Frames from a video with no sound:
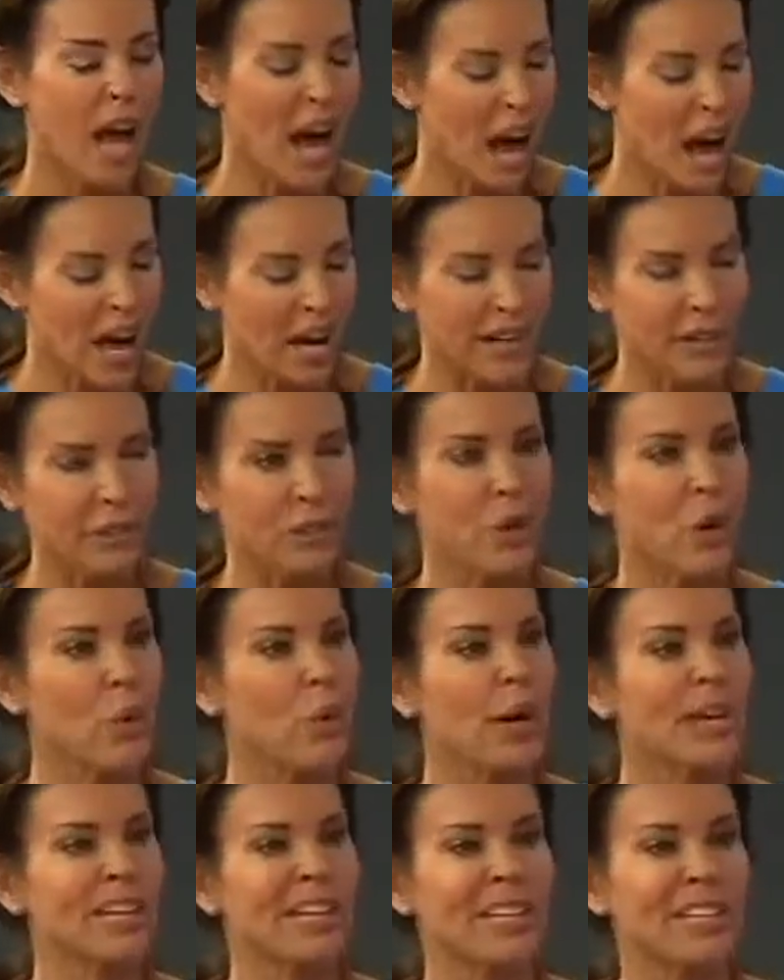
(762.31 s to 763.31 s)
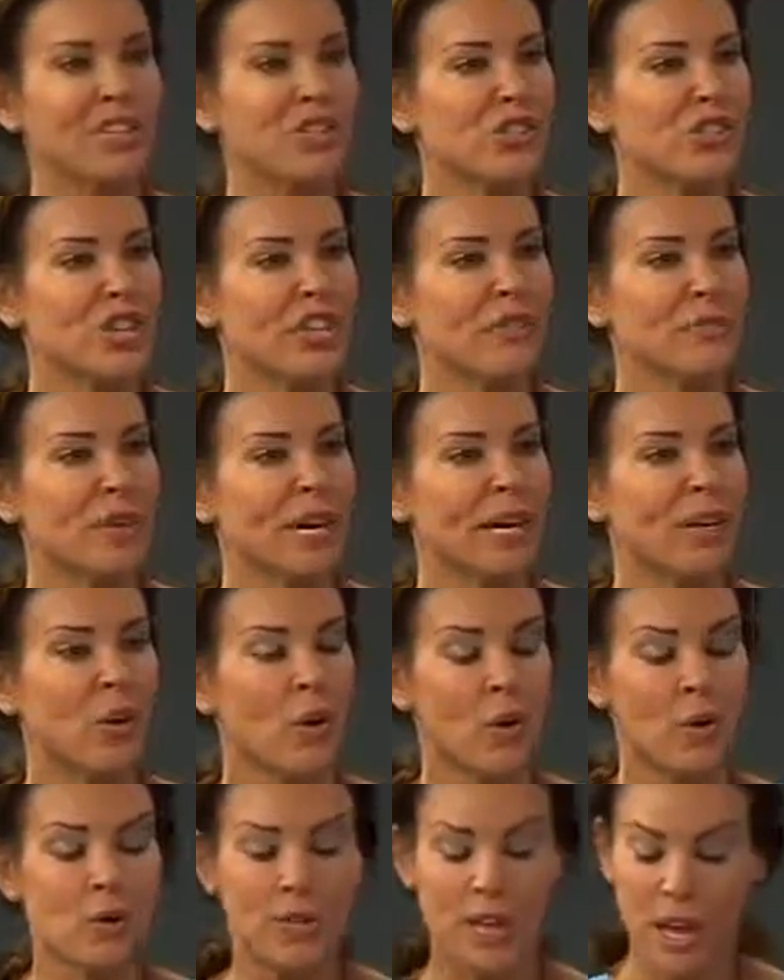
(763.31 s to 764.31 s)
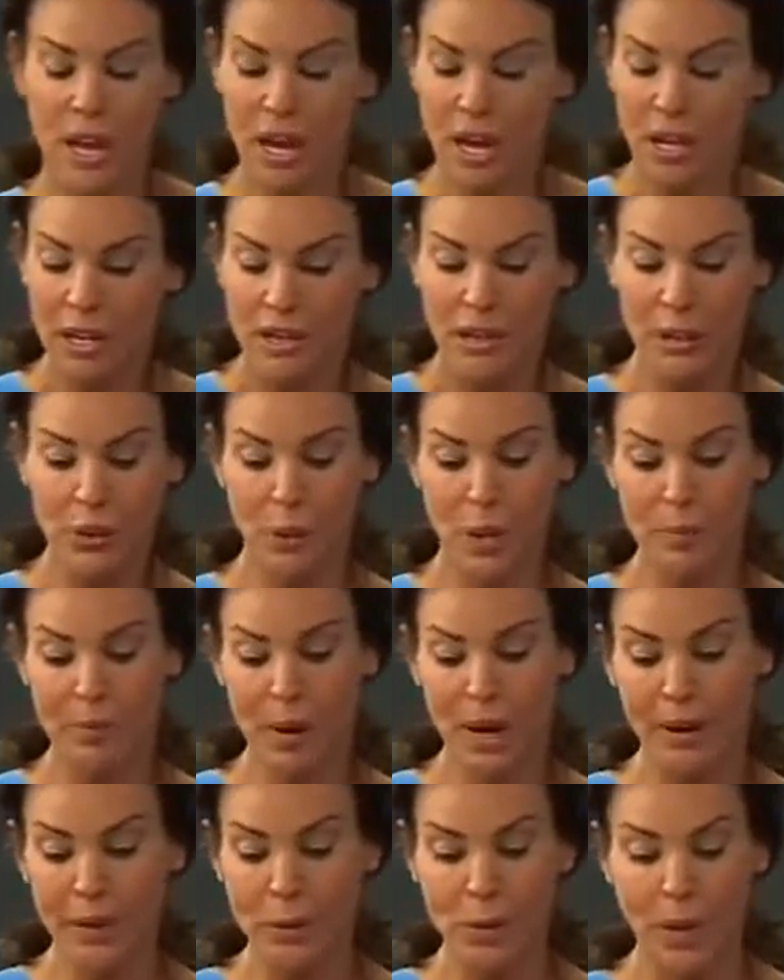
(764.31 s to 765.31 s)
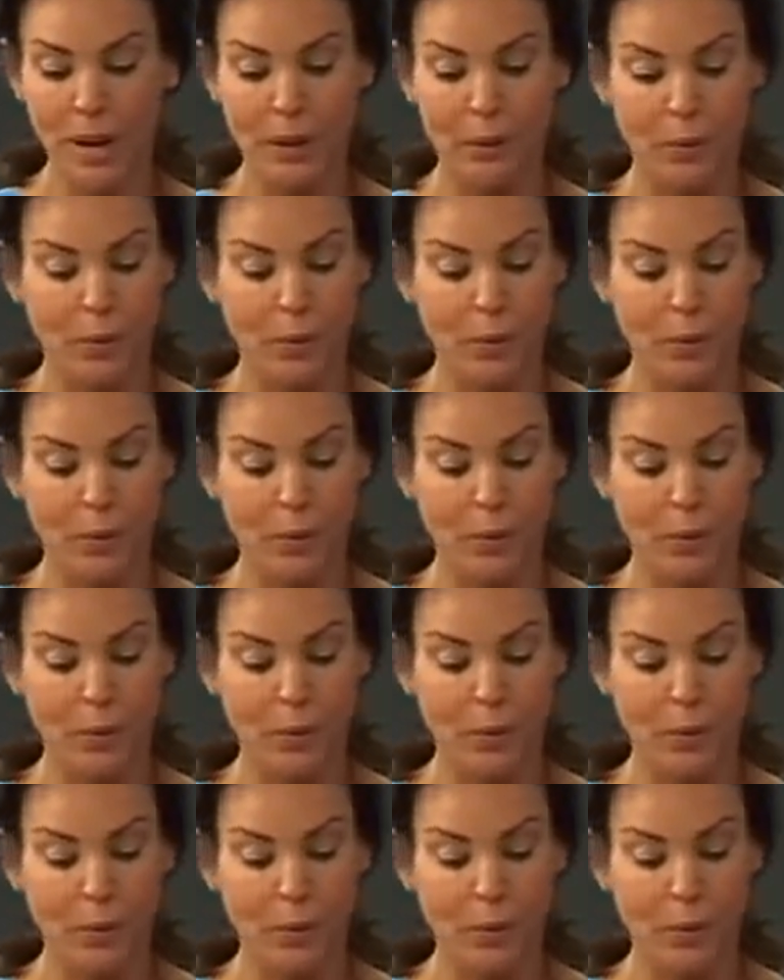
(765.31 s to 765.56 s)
I know I can achieve my goals. You know, and by the way,